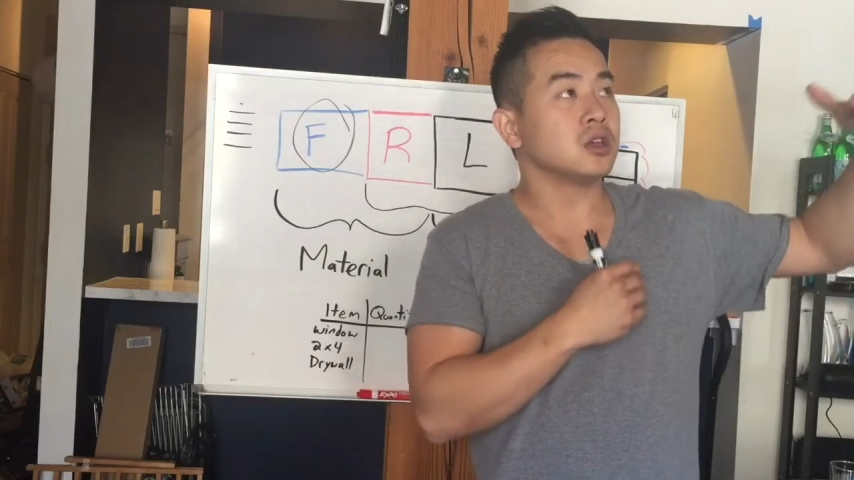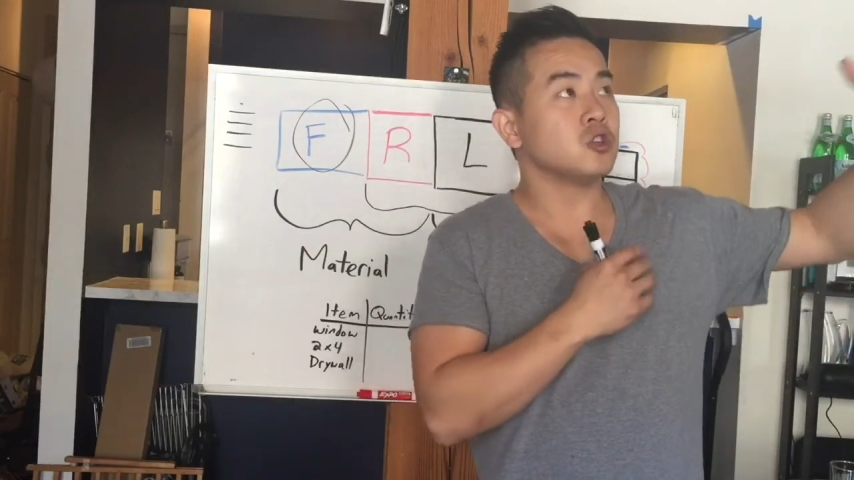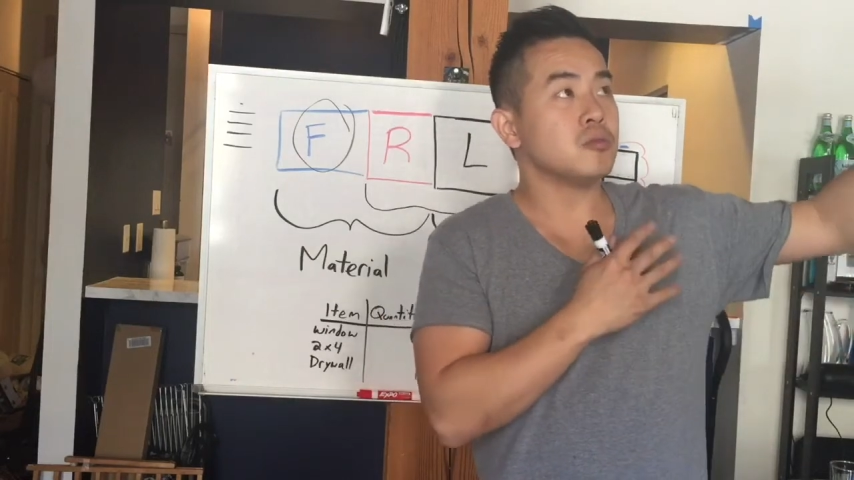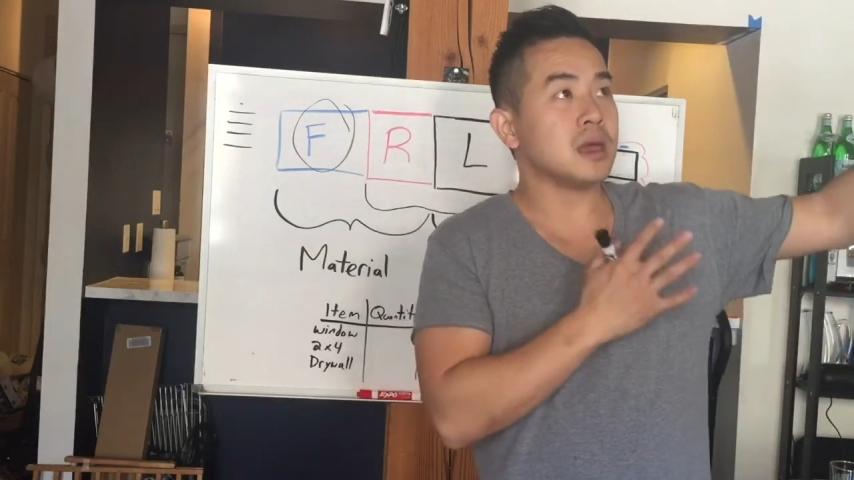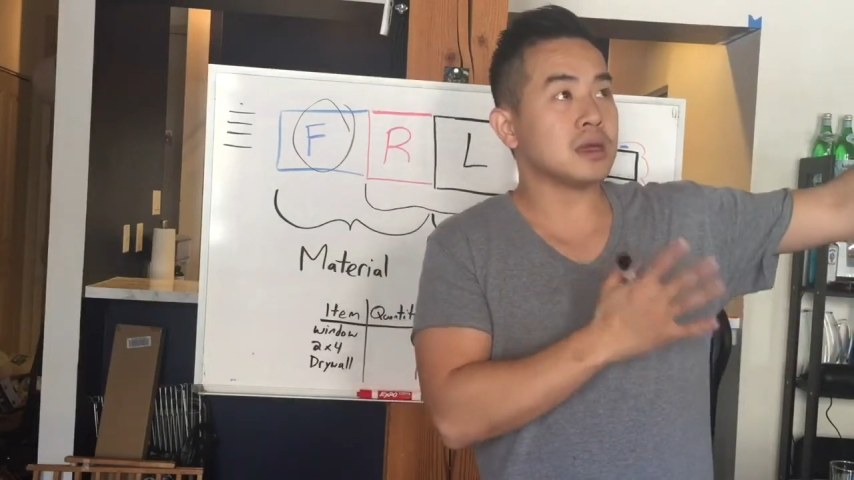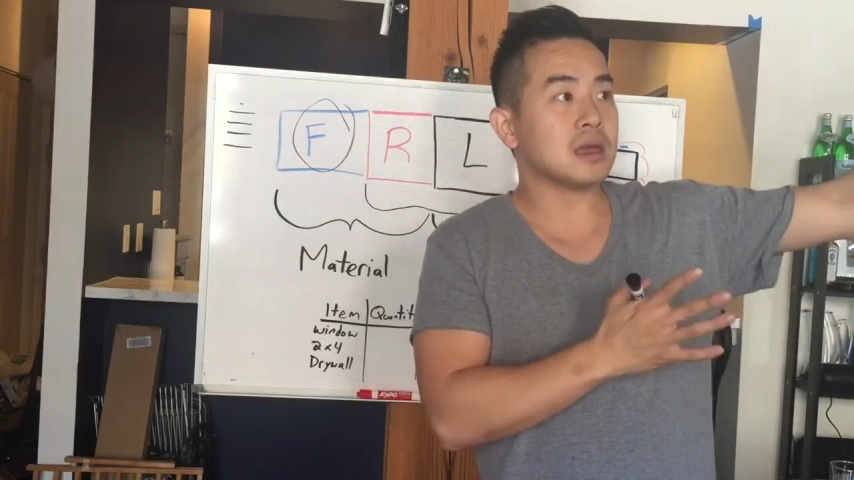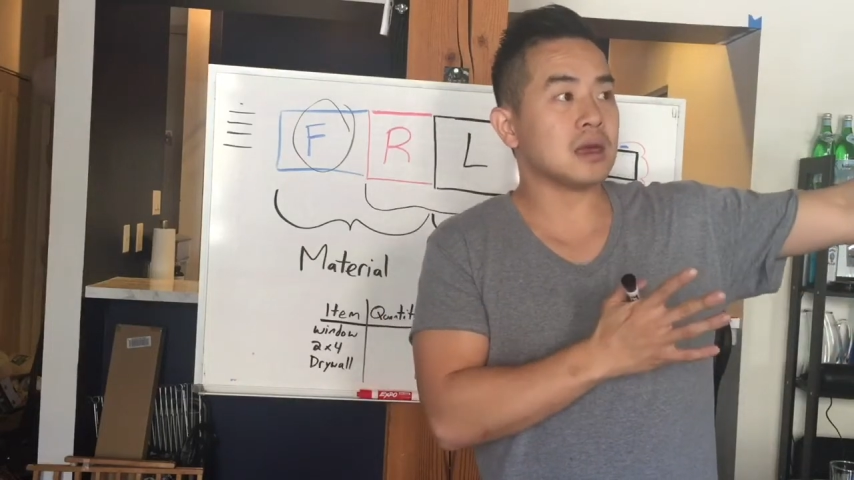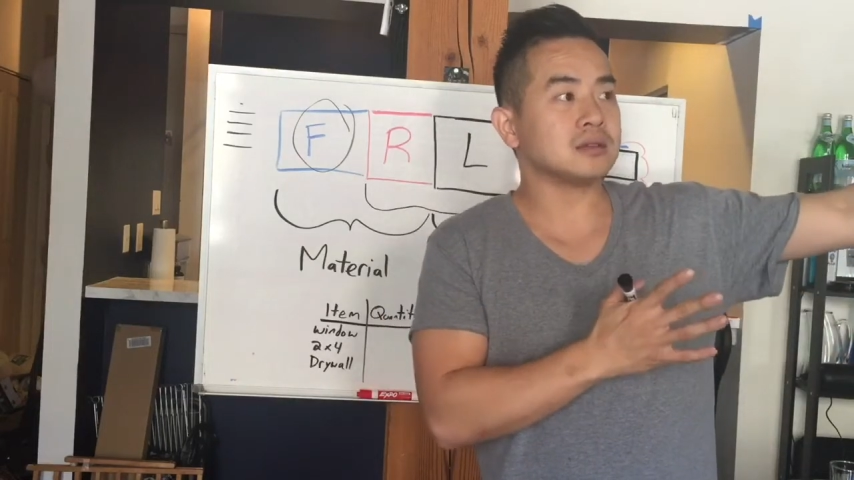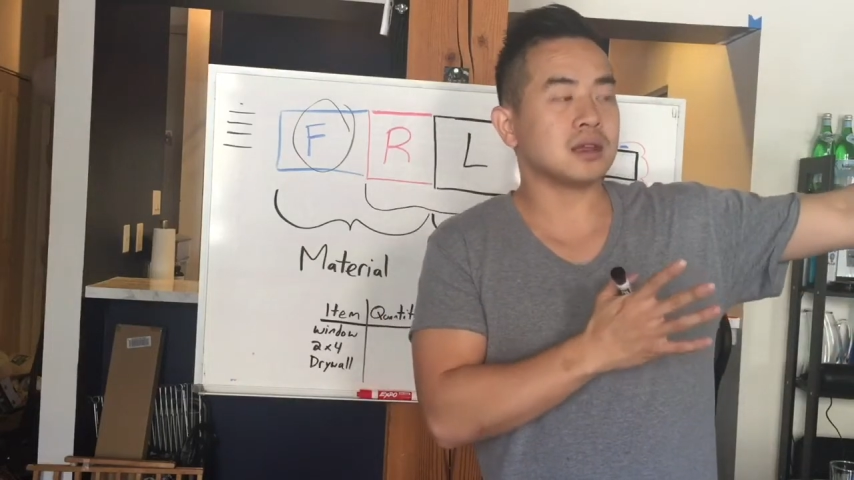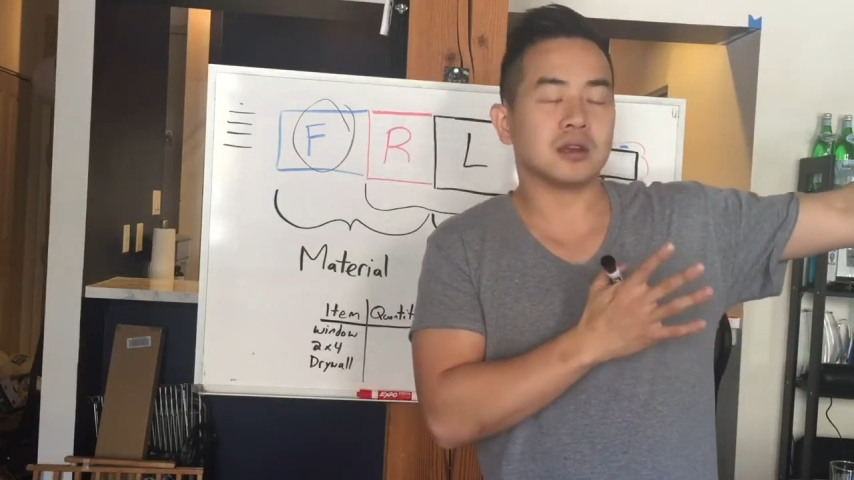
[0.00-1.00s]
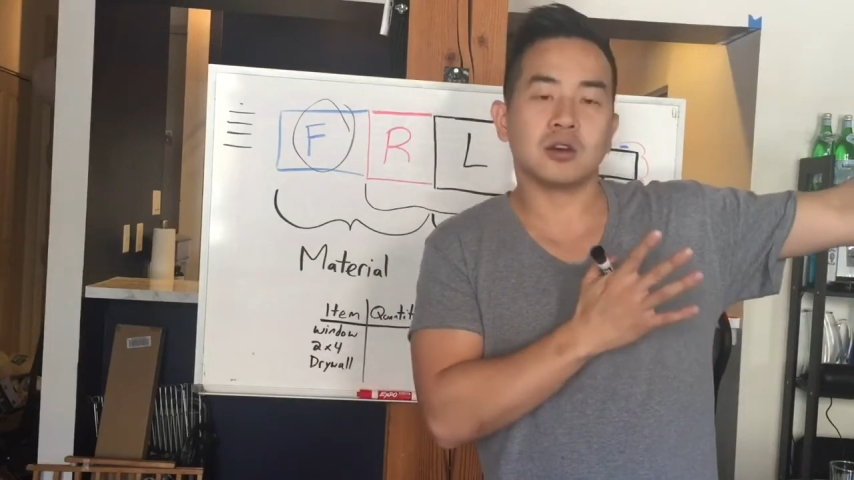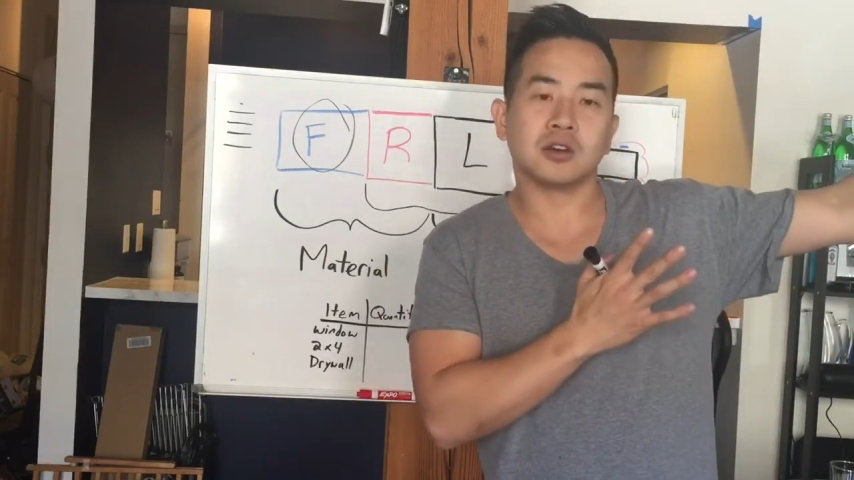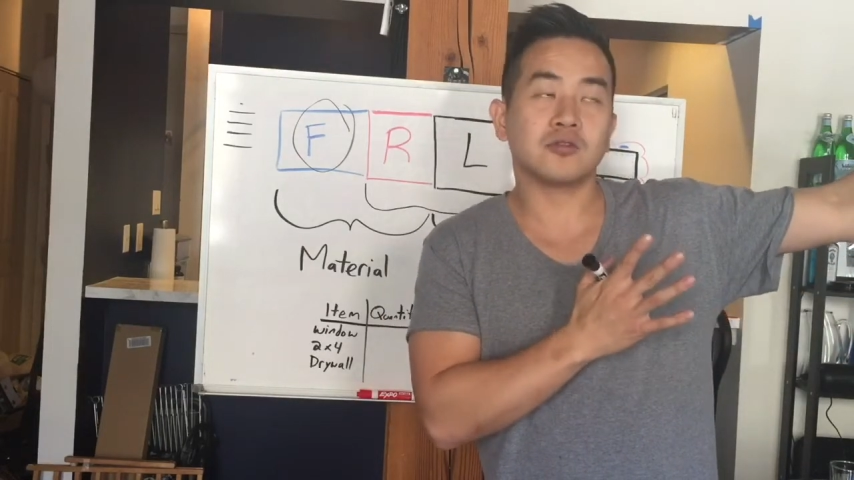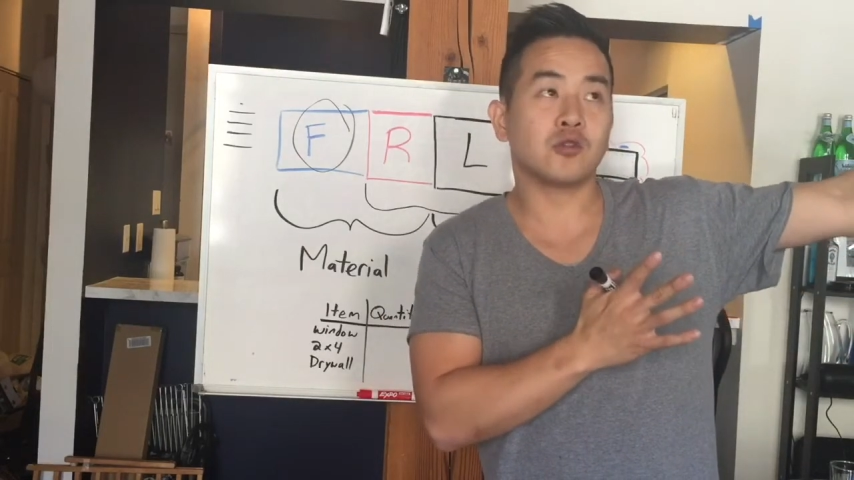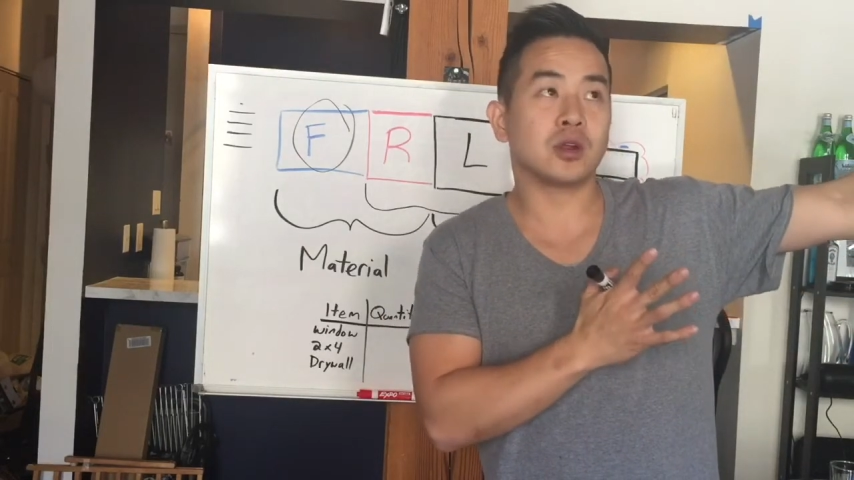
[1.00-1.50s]
you may guess that it
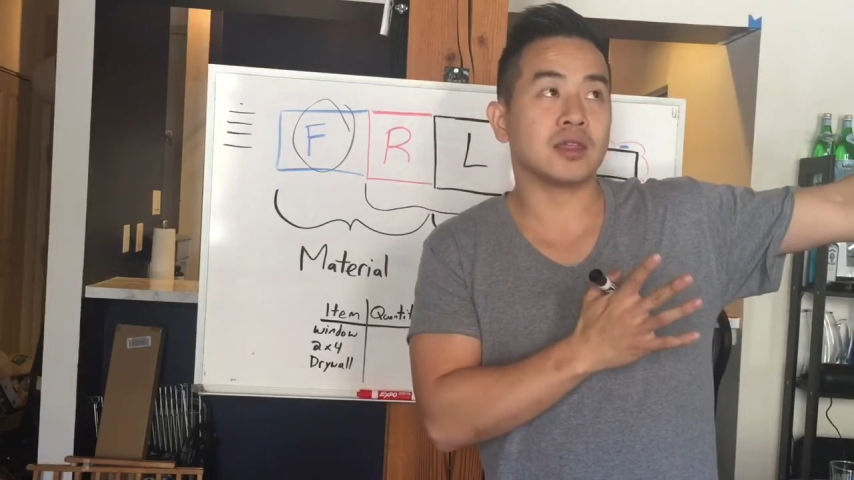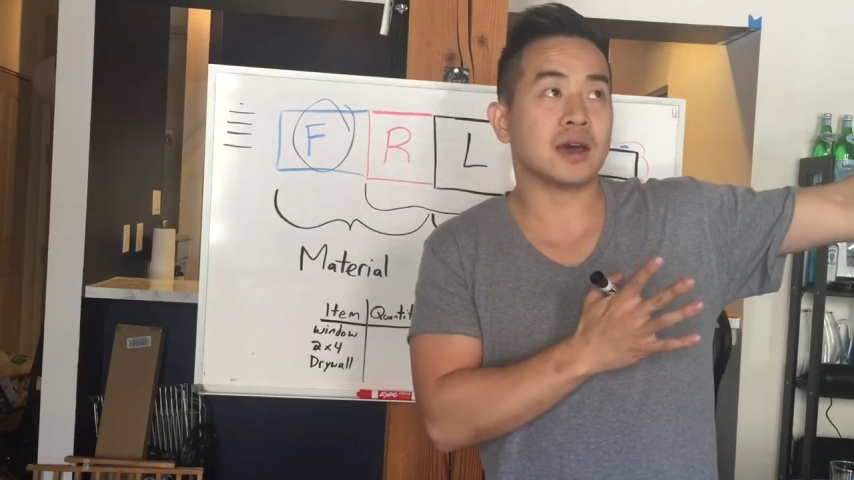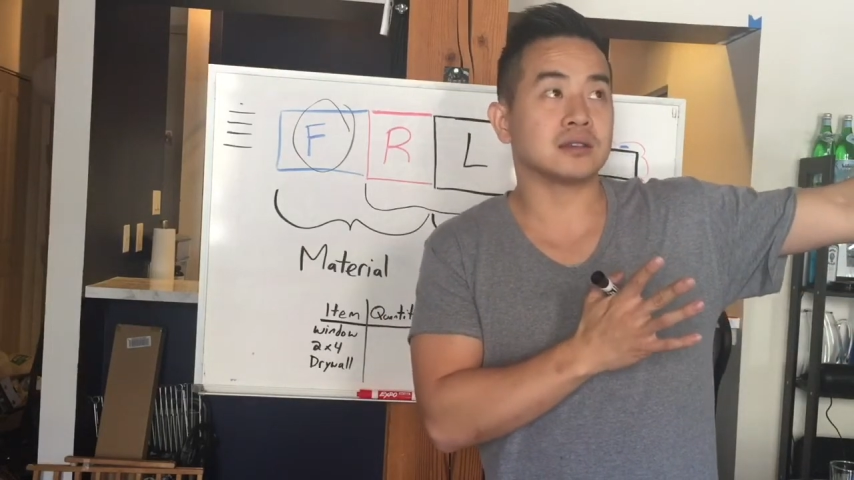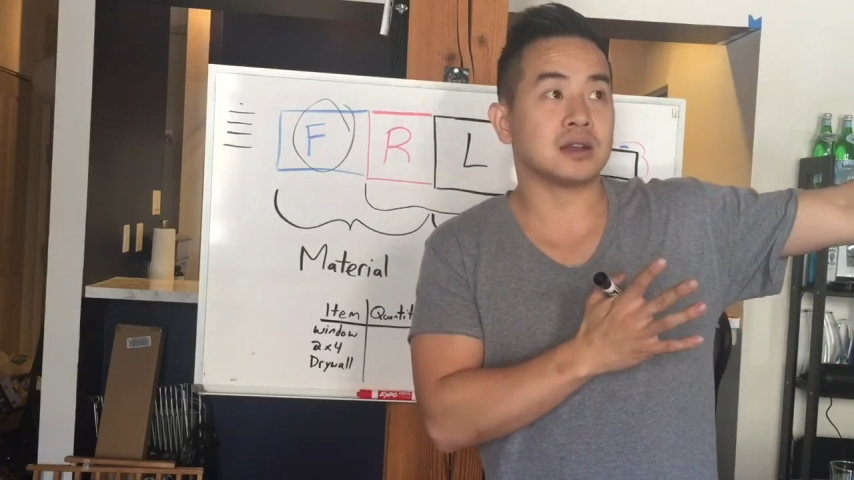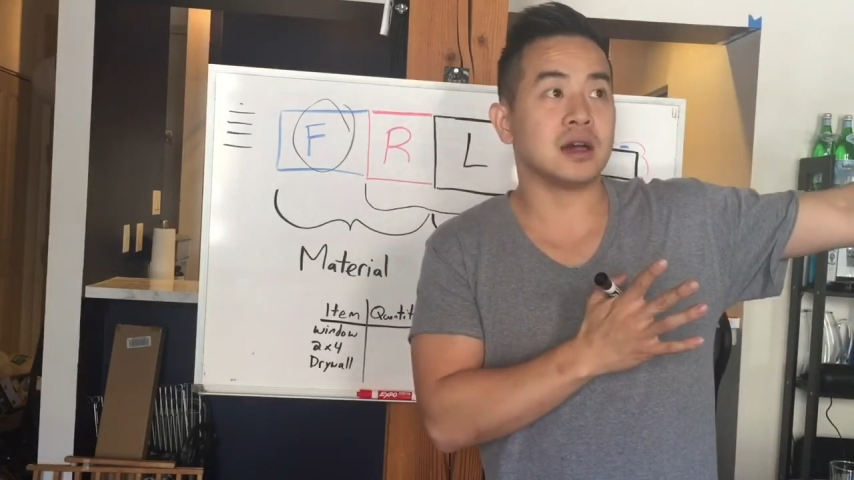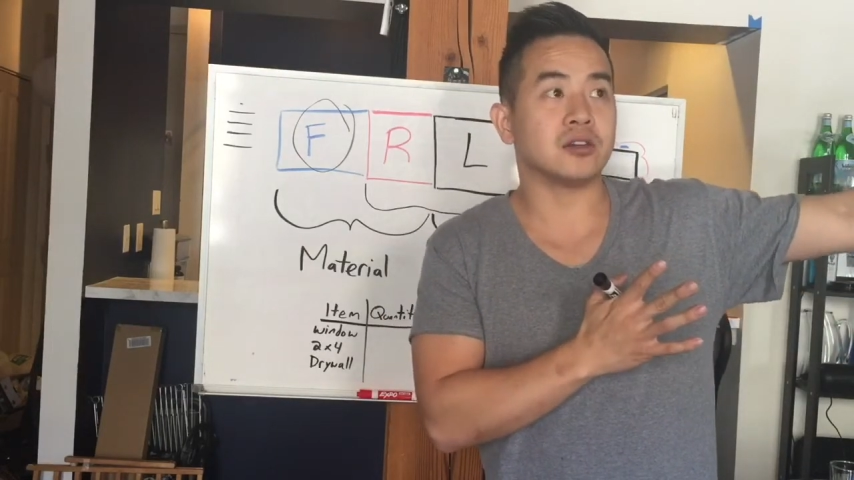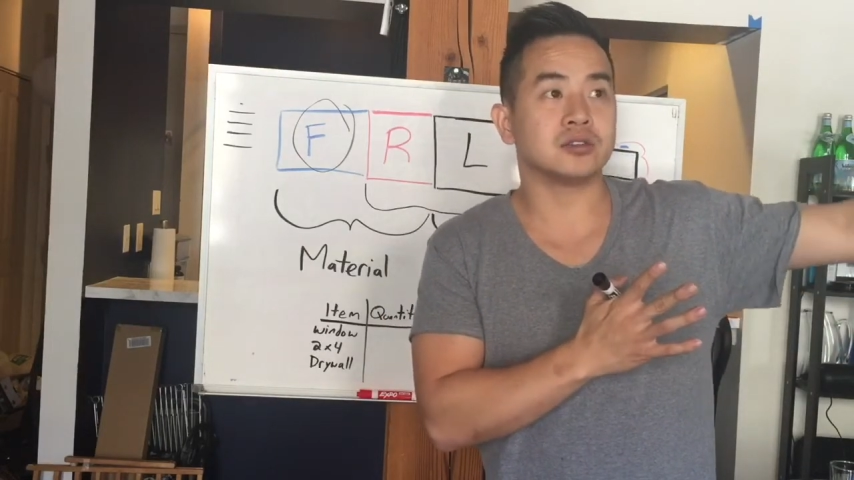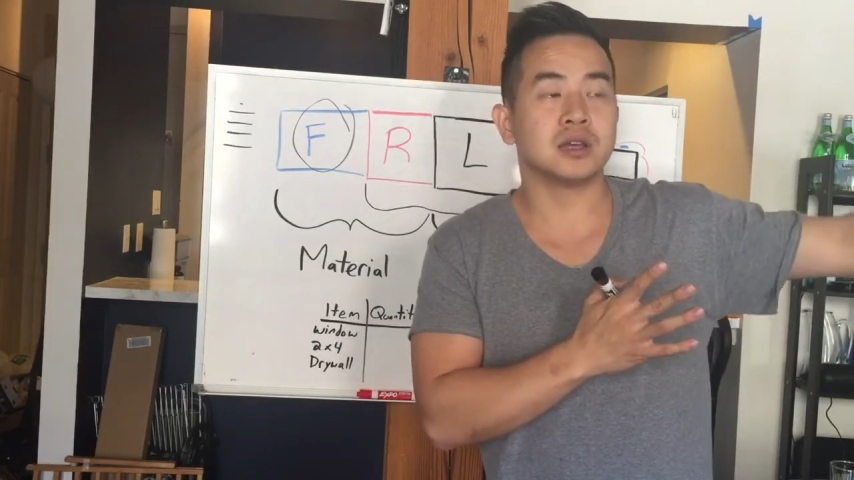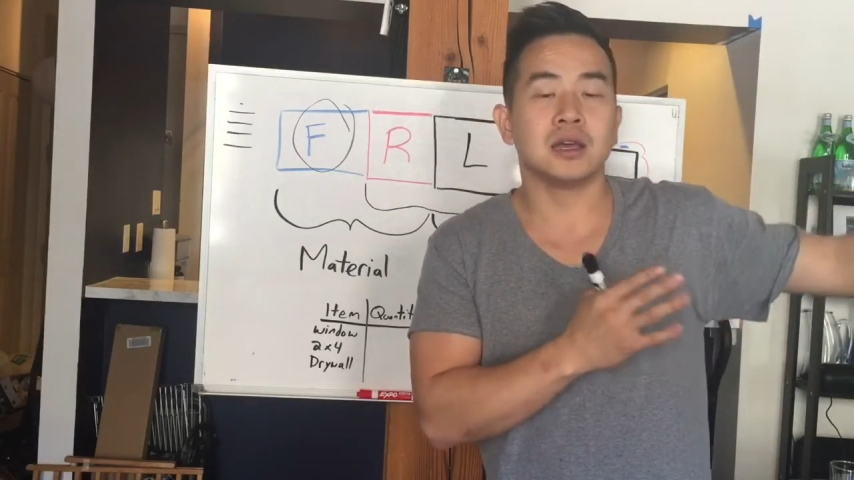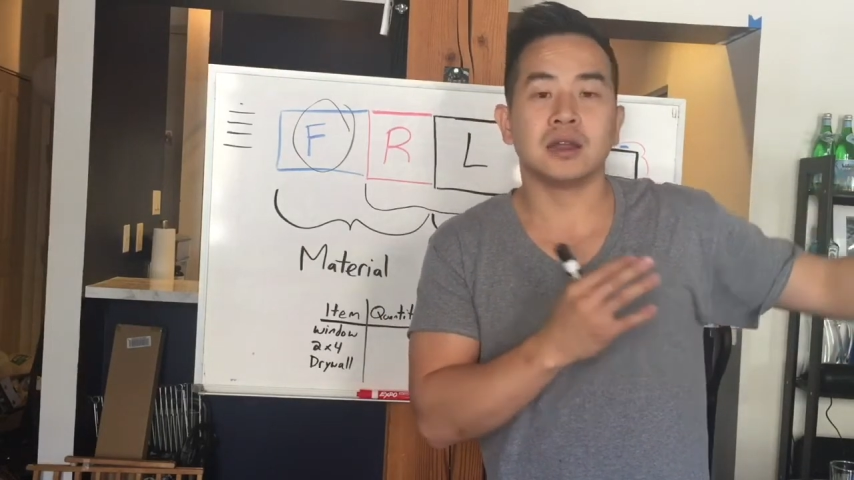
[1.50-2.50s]
costs $40,000.